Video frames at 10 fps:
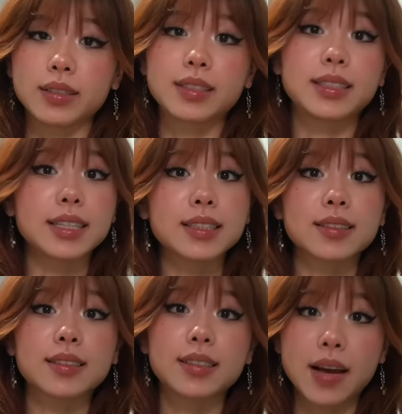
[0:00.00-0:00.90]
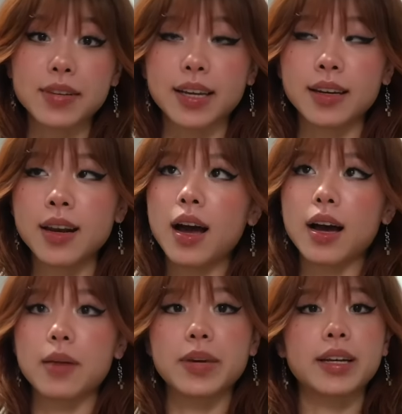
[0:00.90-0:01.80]
season 7,
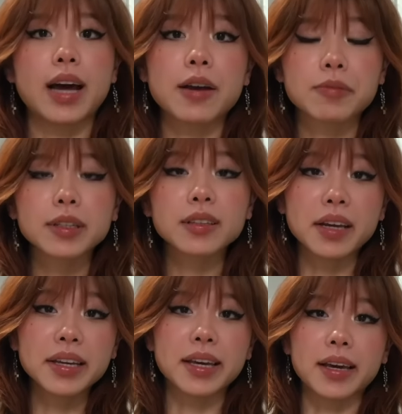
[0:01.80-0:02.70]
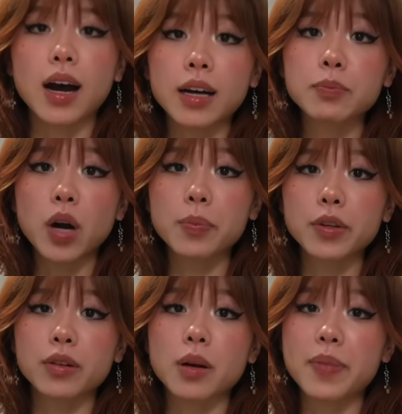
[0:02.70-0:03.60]
and I really like it.
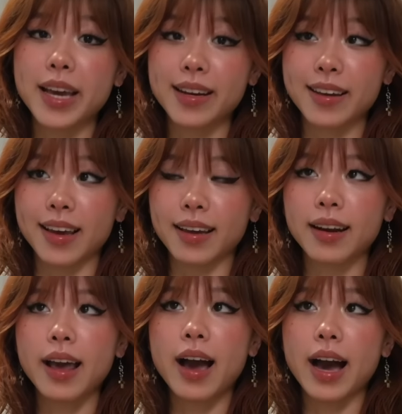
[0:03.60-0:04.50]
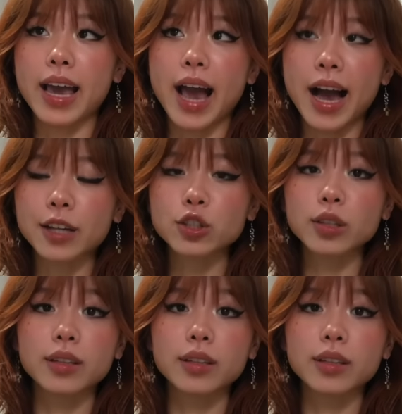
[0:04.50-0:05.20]
Unpopular opinion, I actually